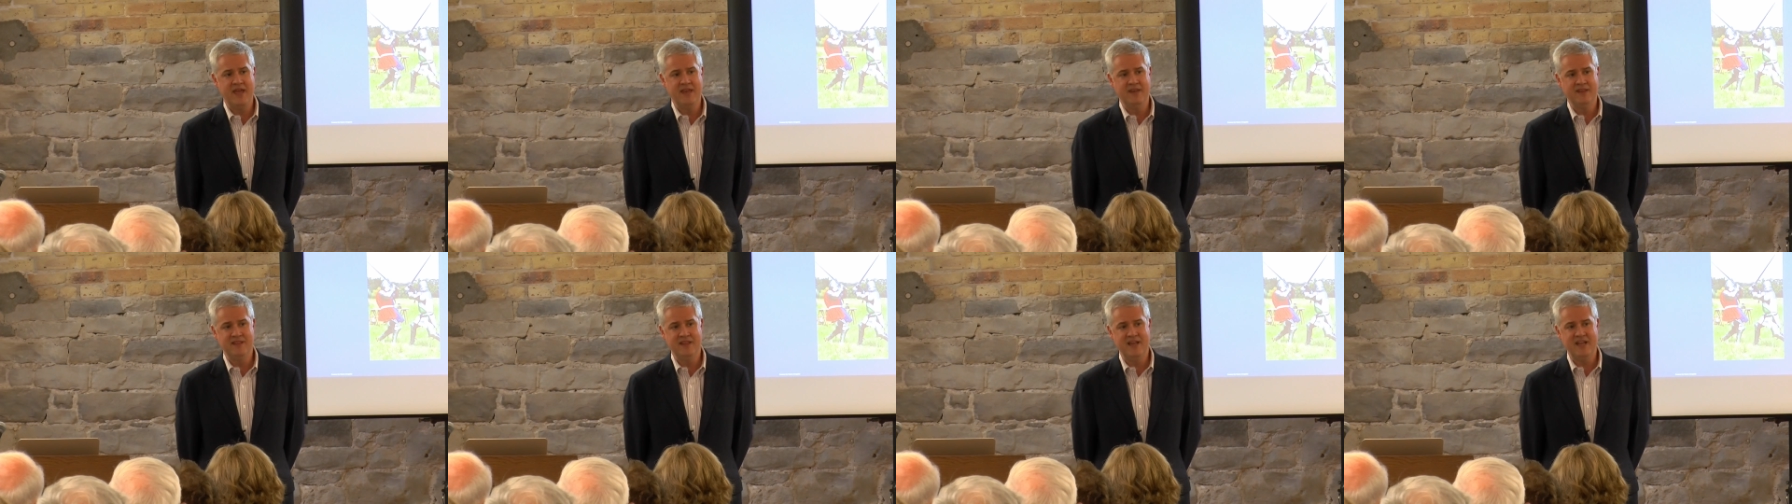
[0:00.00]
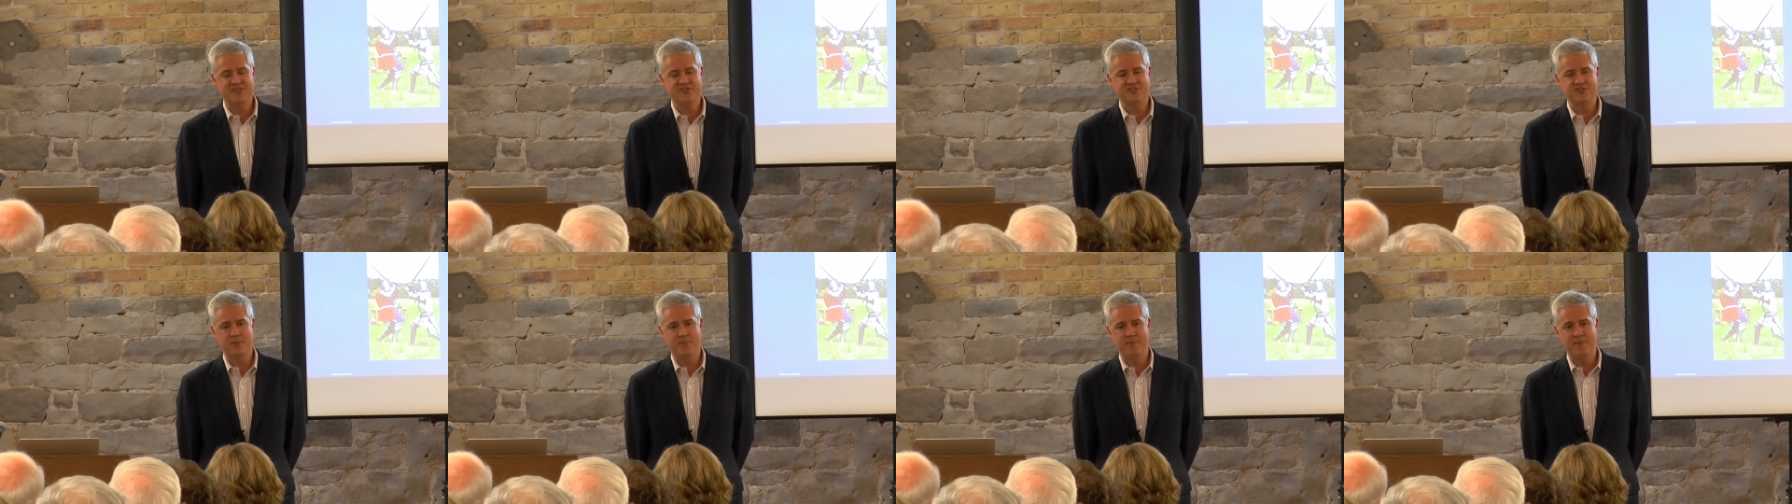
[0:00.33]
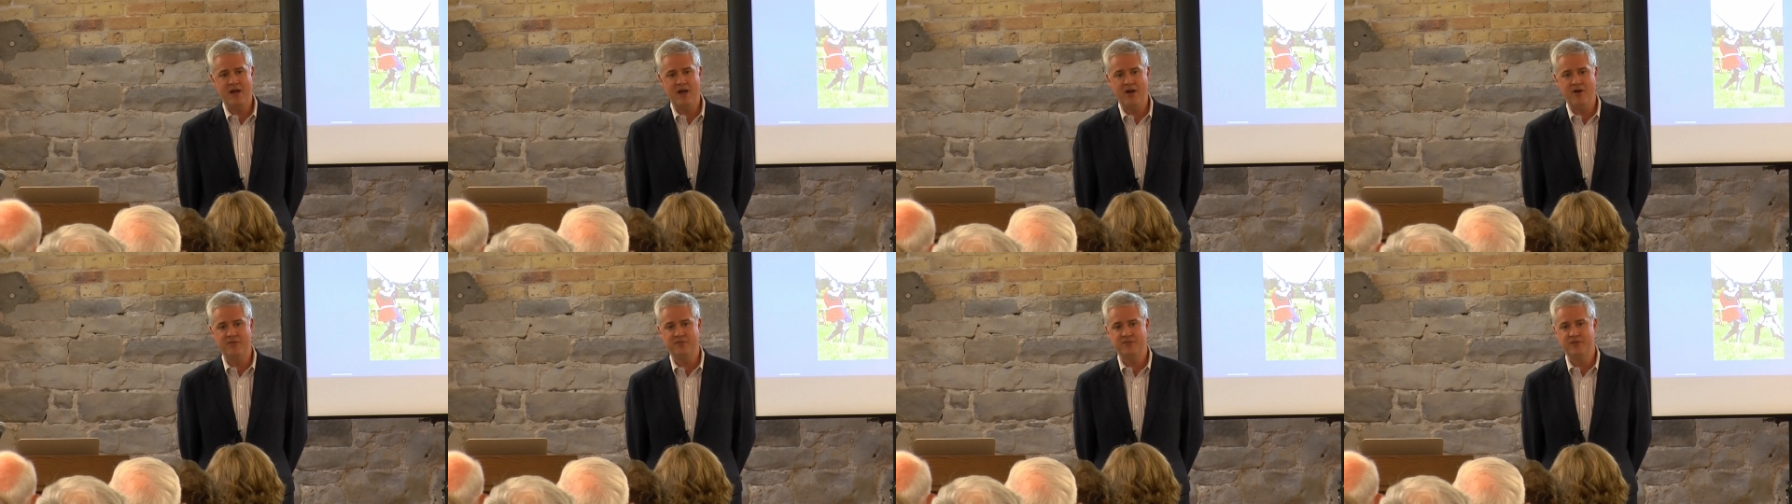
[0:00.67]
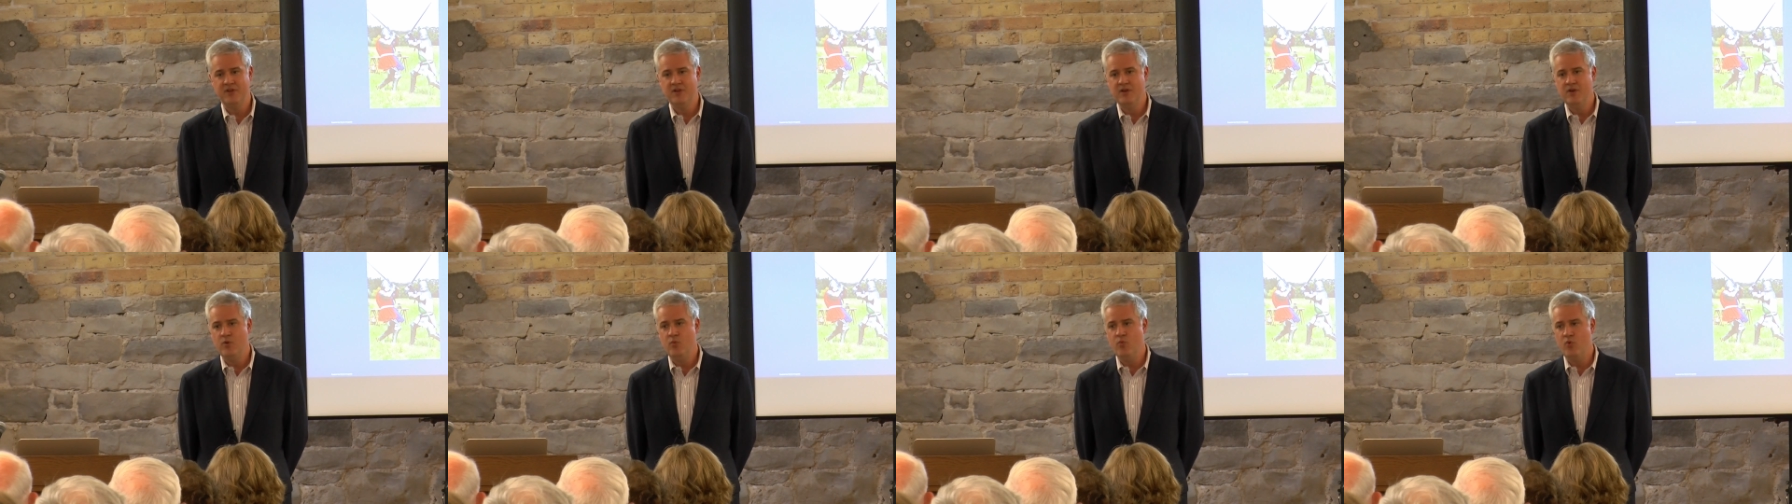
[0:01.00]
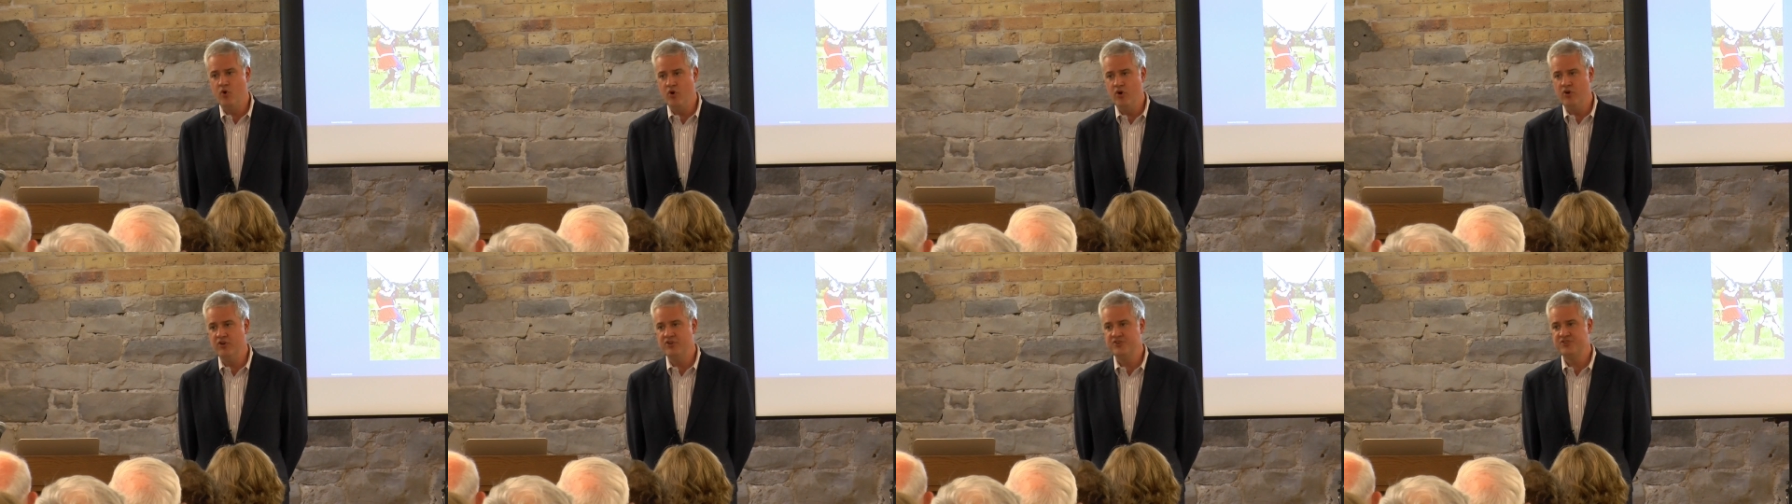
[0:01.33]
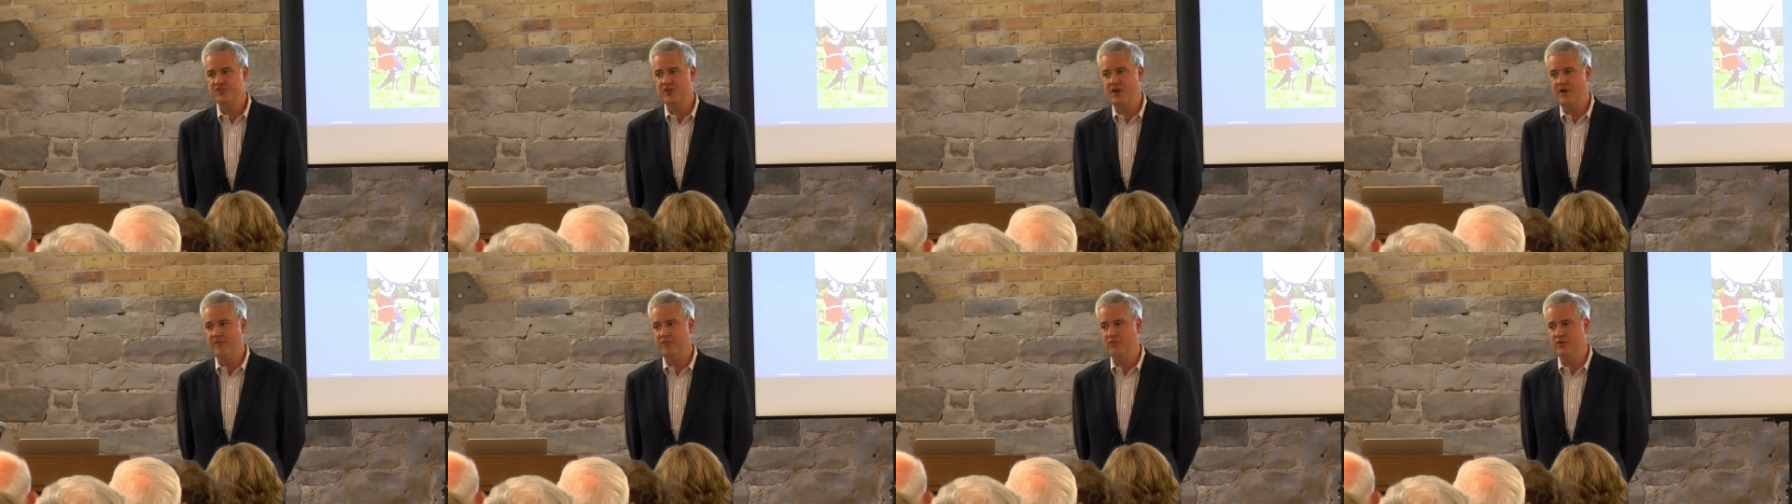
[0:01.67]
and less about
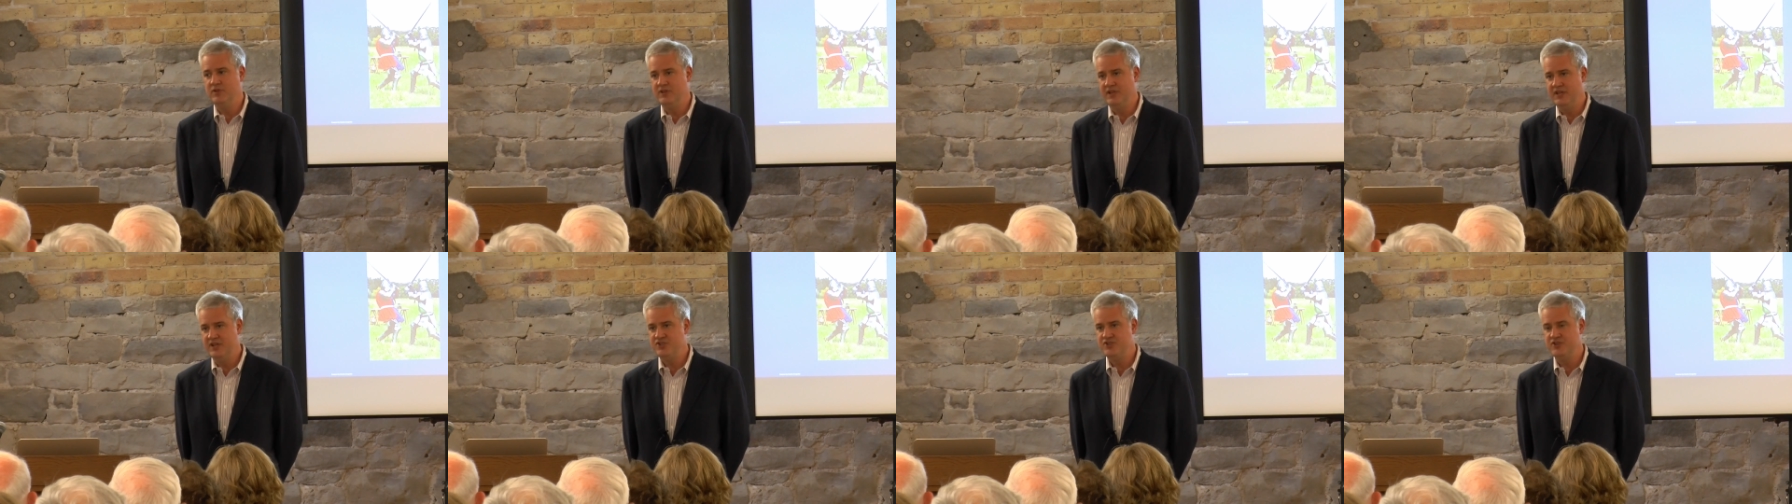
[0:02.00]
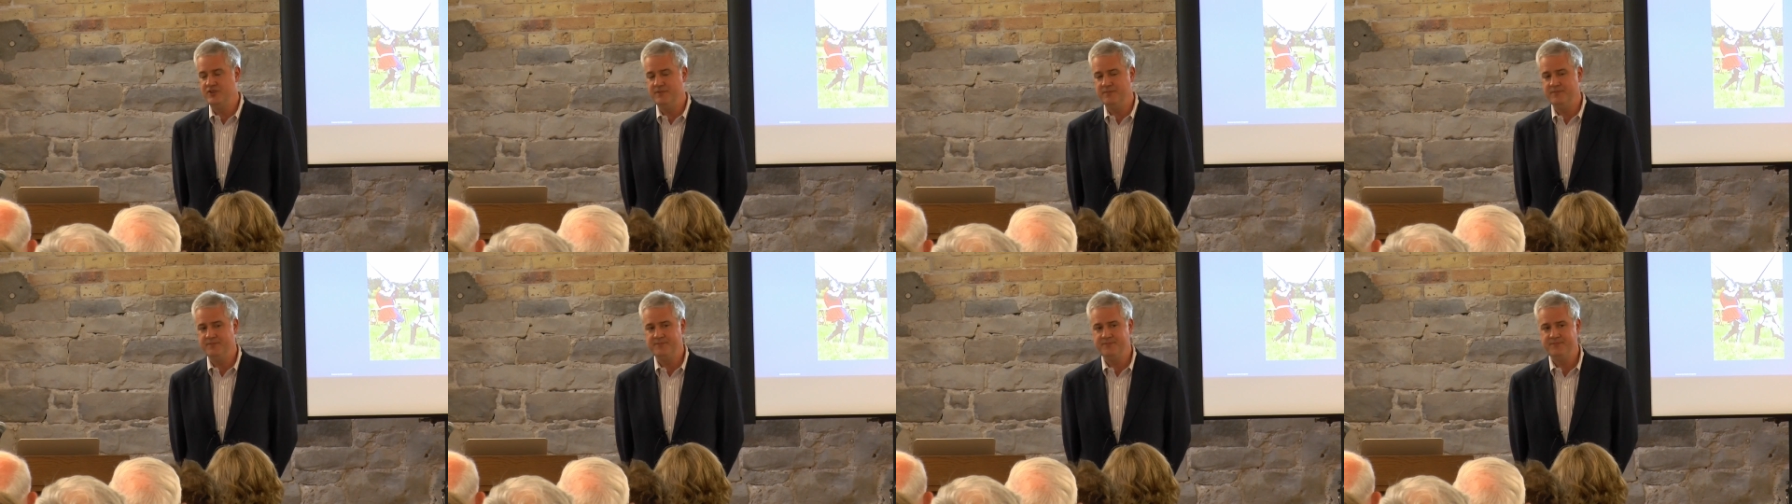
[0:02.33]
wars of religion.